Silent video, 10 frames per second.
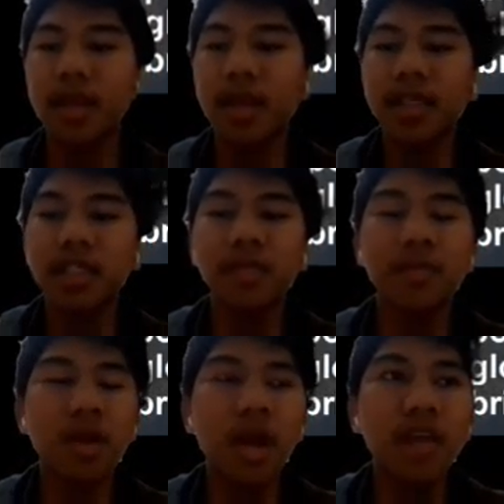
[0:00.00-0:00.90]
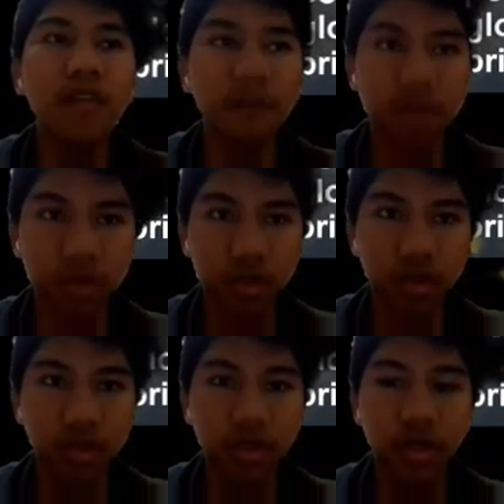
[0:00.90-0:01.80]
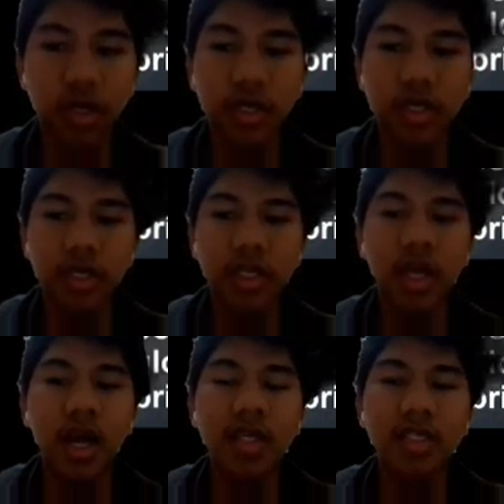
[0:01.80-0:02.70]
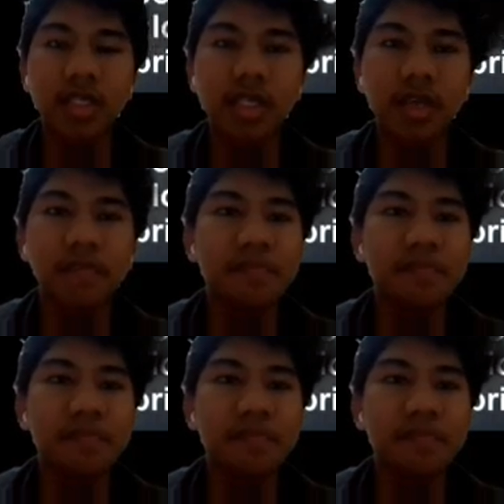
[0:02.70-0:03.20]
has a bright future in ICT.